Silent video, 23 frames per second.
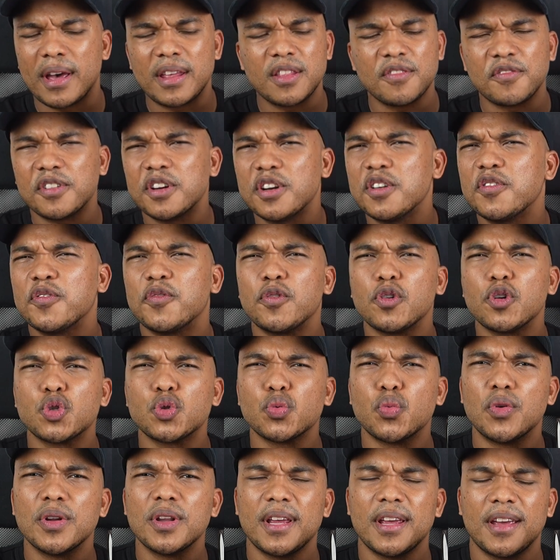and the very
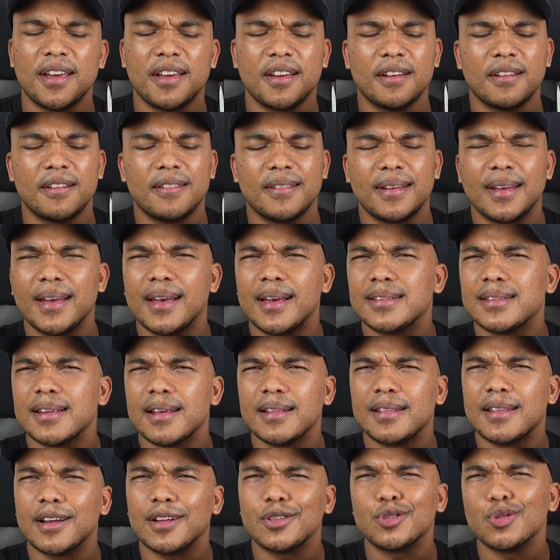first one here is
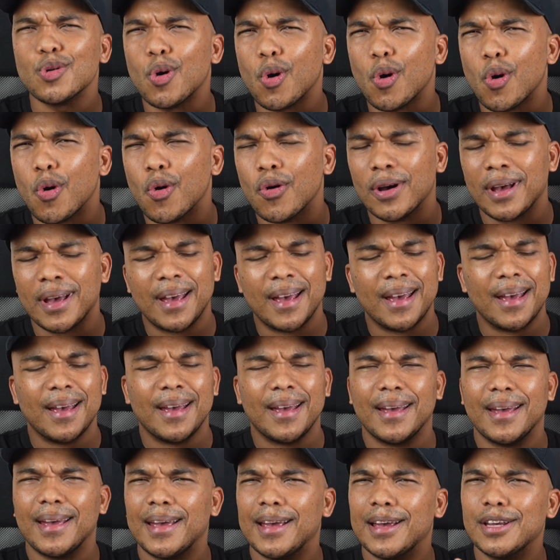that Tor
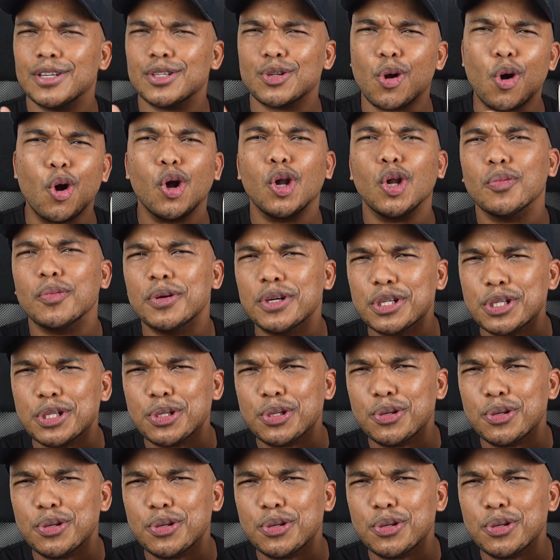is always